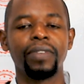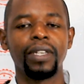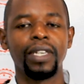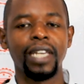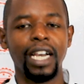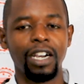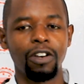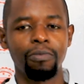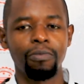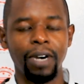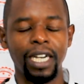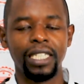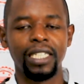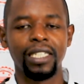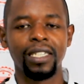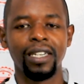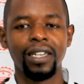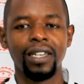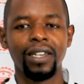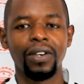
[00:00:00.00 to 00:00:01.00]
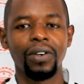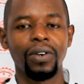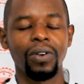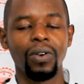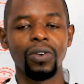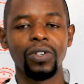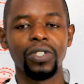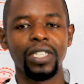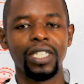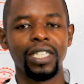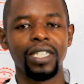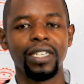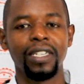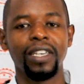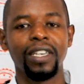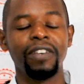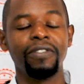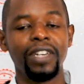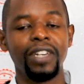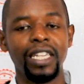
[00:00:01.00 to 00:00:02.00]
NAKUMATT lost
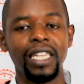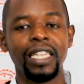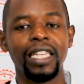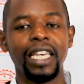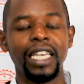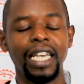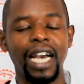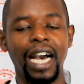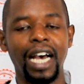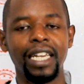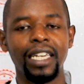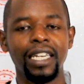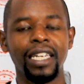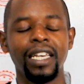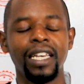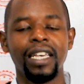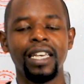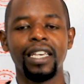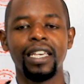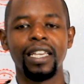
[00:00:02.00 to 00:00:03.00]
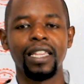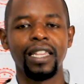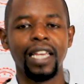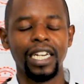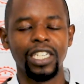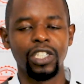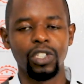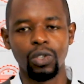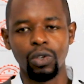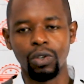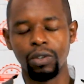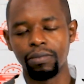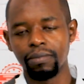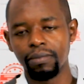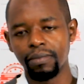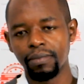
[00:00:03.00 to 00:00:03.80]
everything they had in that store.